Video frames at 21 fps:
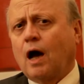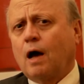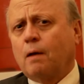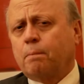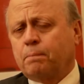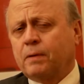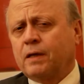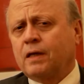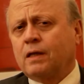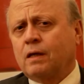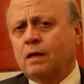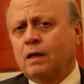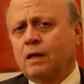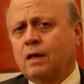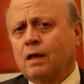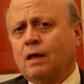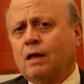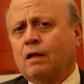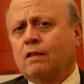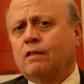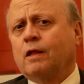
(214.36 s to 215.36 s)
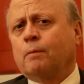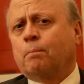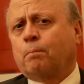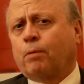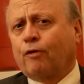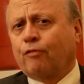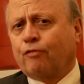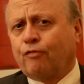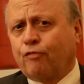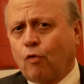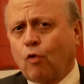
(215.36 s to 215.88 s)
upping the
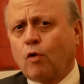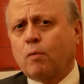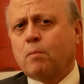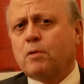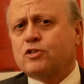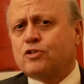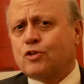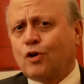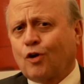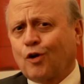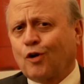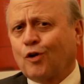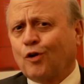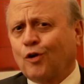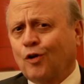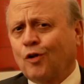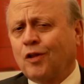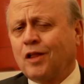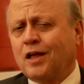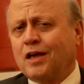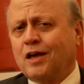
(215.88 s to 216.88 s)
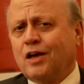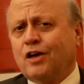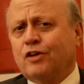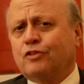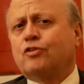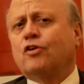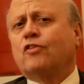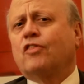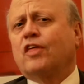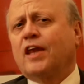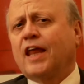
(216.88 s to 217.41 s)
performance hurdle
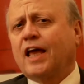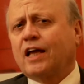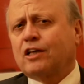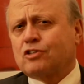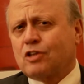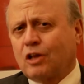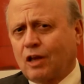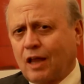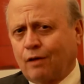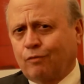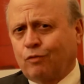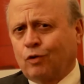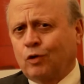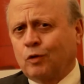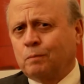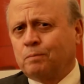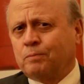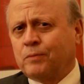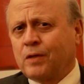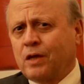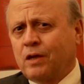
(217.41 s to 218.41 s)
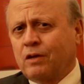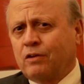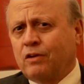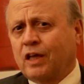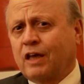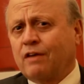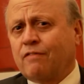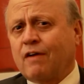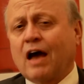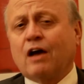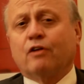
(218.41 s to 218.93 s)
to the next level
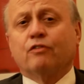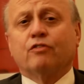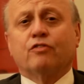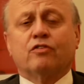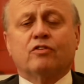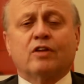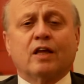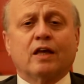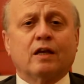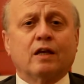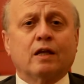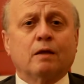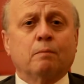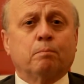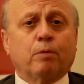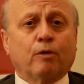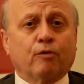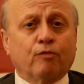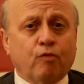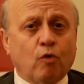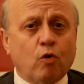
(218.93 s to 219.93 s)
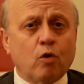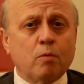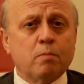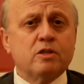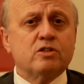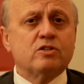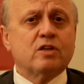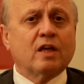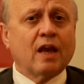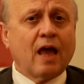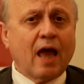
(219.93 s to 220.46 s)
to give outstanding
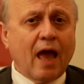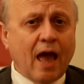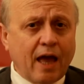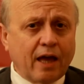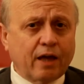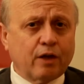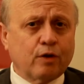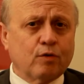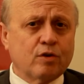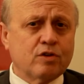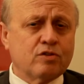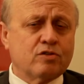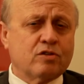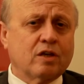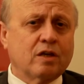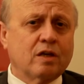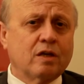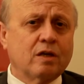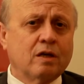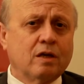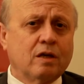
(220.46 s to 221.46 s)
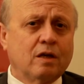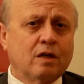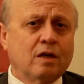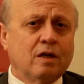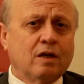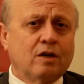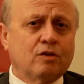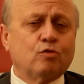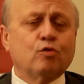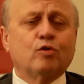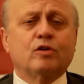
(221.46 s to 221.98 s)
performance and accuracy
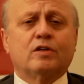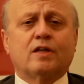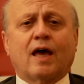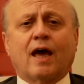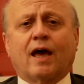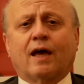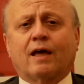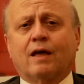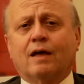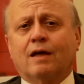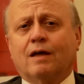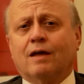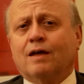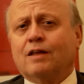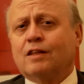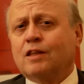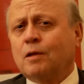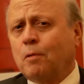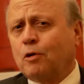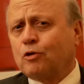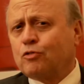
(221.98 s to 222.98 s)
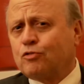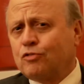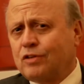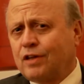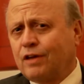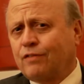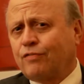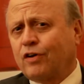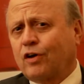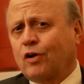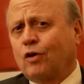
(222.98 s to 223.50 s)
to attack the most
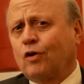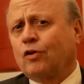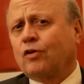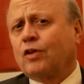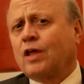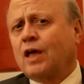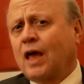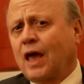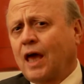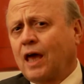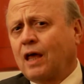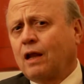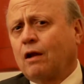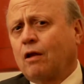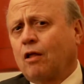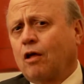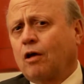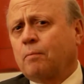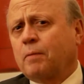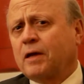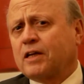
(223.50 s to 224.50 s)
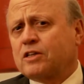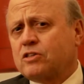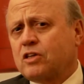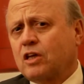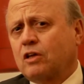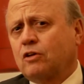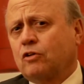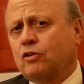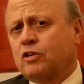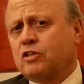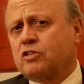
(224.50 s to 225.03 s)
difficult analog mixed
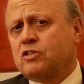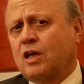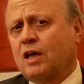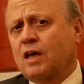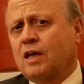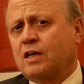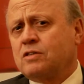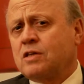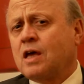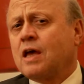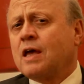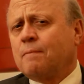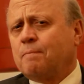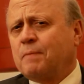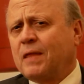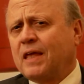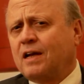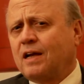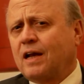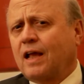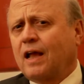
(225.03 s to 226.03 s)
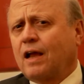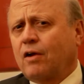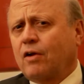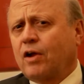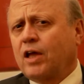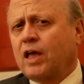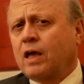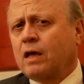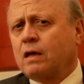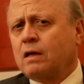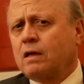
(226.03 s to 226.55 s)
signal designs in an
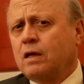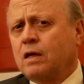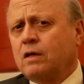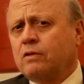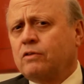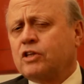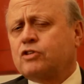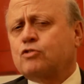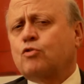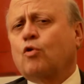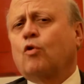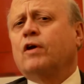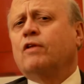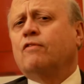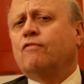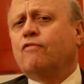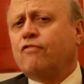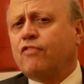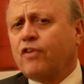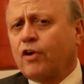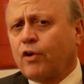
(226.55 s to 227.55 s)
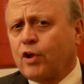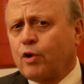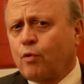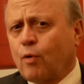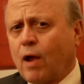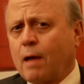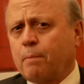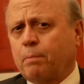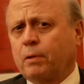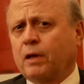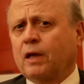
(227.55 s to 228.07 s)
area that's growing very
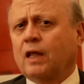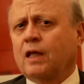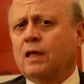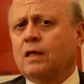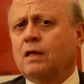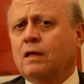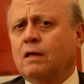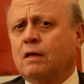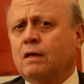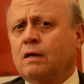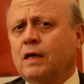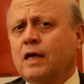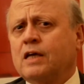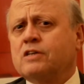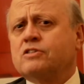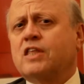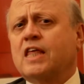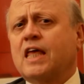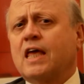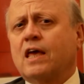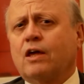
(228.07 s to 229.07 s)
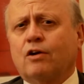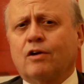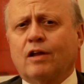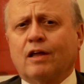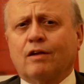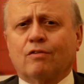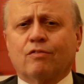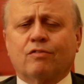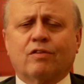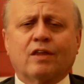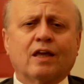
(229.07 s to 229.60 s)
rapidly as the
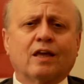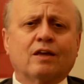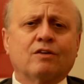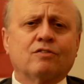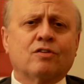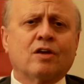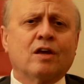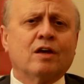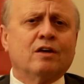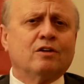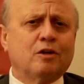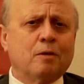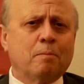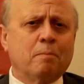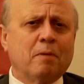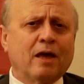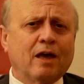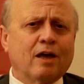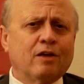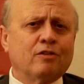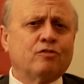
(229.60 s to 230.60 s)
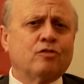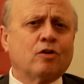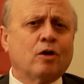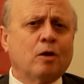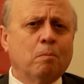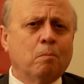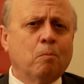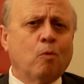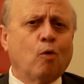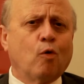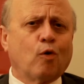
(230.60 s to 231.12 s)
Internet of Things demands
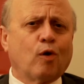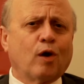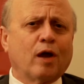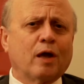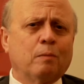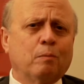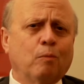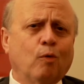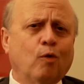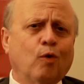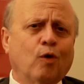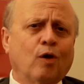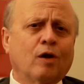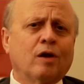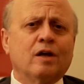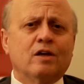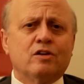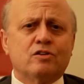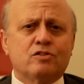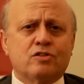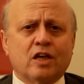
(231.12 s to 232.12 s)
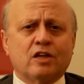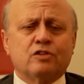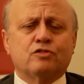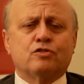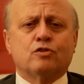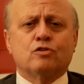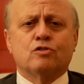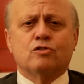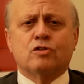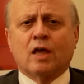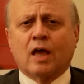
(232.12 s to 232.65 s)
more and more
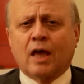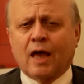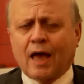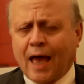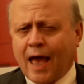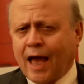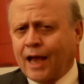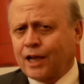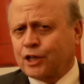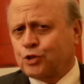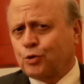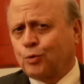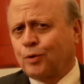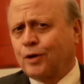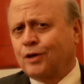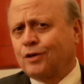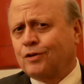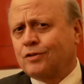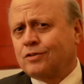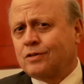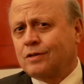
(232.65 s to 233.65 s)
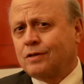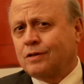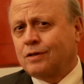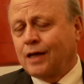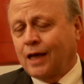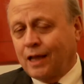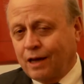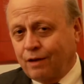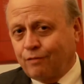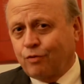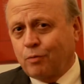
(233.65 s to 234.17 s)
sensors, actuators,
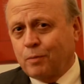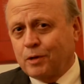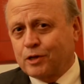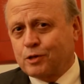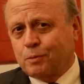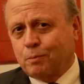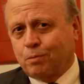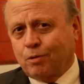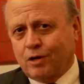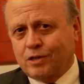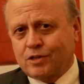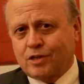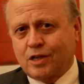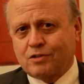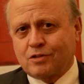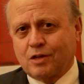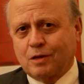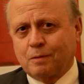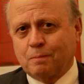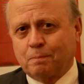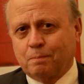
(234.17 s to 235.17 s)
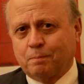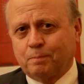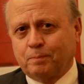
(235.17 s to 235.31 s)
and information processing.